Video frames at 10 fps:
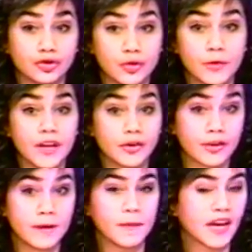Schumer and
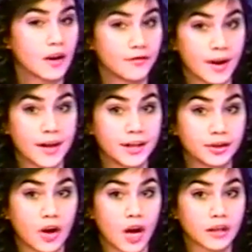Grimm make a very
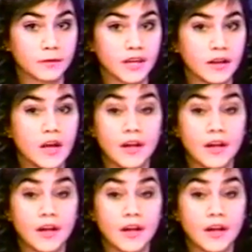good argument,